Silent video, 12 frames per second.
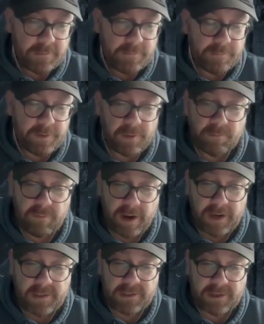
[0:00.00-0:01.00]
But the
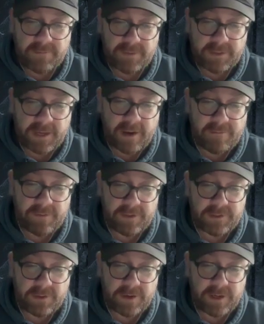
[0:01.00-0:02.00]
rat, after carefully
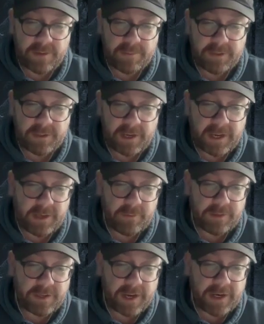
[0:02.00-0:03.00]
tying up his leg
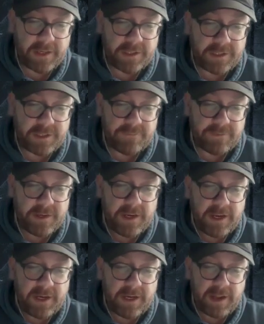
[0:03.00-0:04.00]
with a handkerchief,
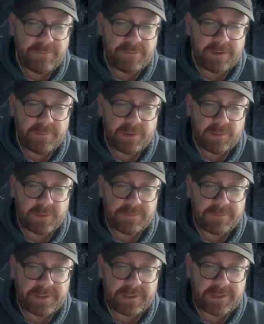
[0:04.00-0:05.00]
had left him and was
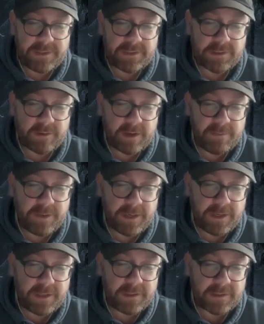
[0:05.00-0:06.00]
busy scraping
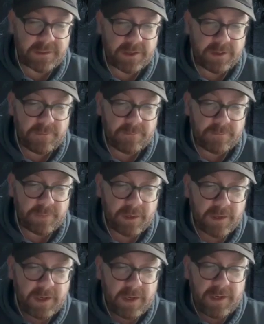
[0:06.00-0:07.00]
in the snow.
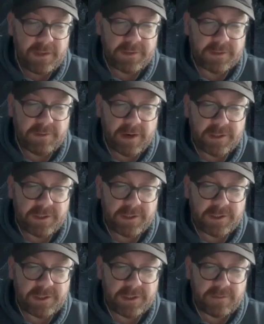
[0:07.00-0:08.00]
He scratched
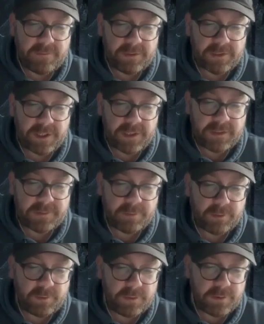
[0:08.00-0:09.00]
and shovelled and
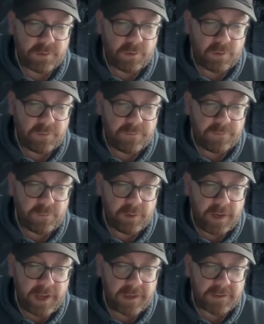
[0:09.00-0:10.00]
explored, all four
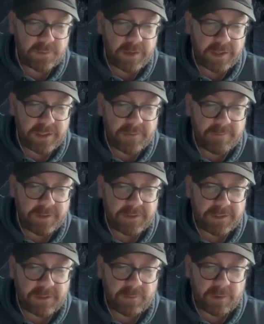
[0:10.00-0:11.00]
legs working
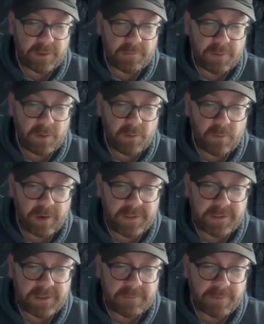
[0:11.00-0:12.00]
busily, while the mole
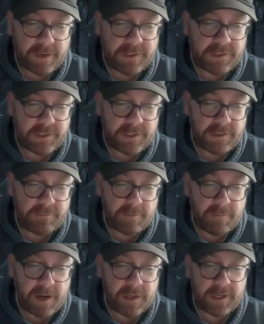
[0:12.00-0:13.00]
waited impatiently,
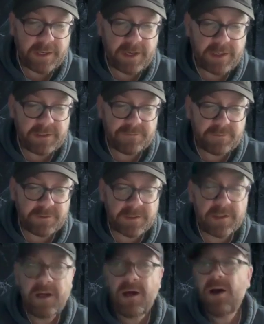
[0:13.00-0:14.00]
remarking at intervals,
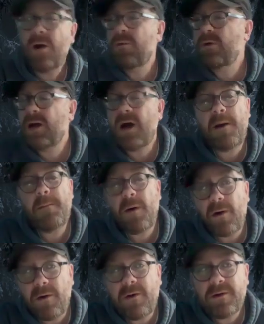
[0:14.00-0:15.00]
"Oh,
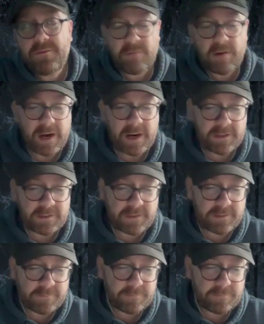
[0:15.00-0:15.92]
come on, rat."